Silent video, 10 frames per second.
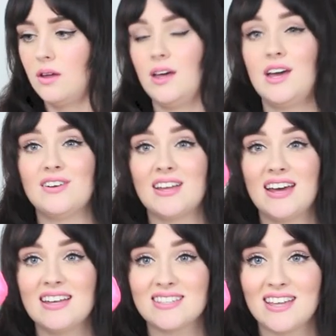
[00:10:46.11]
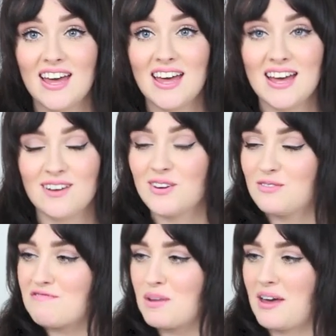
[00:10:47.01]
Here it is. Here.
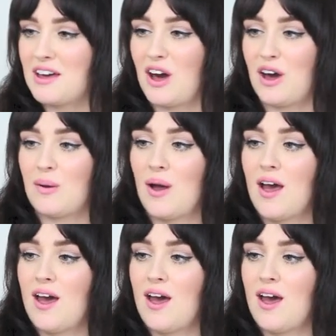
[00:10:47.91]
Flamingo.